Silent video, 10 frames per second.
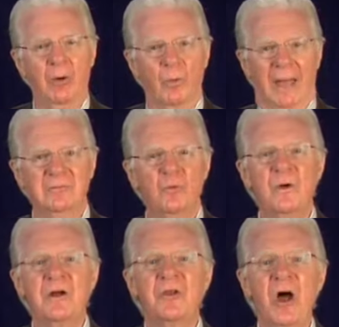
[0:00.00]
when
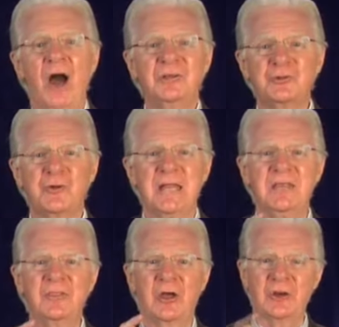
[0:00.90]
we're not
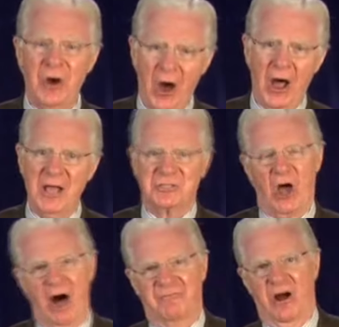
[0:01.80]
treating the cause
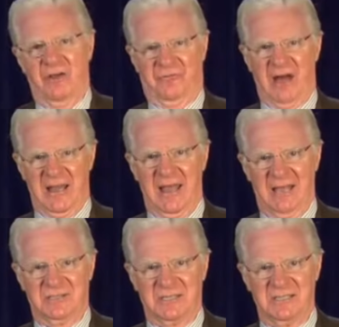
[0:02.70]
of our
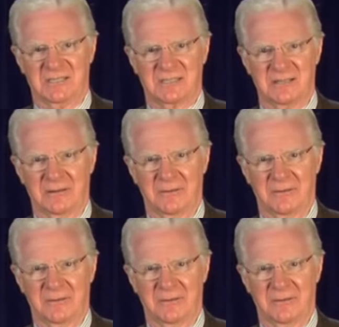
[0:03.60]
finances.